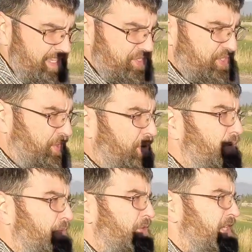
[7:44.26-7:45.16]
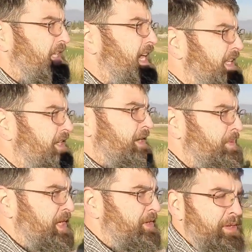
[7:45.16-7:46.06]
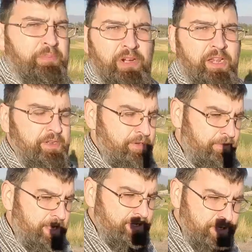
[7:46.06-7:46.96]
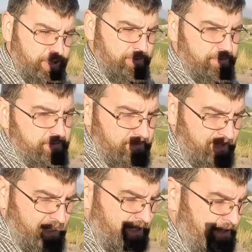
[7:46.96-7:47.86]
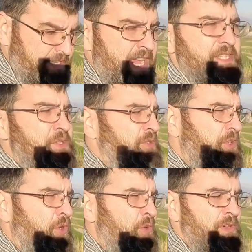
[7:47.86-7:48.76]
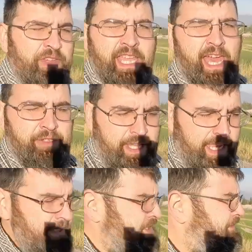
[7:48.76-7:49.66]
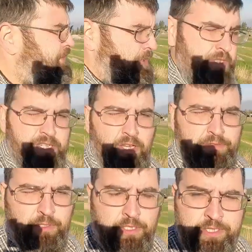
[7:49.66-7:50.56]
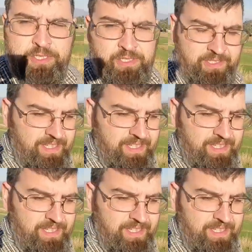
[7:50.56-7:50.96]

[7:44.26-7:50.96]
So we headed up here to Predator Ridge. The natural home of a Cadillac is, of course, a golf course.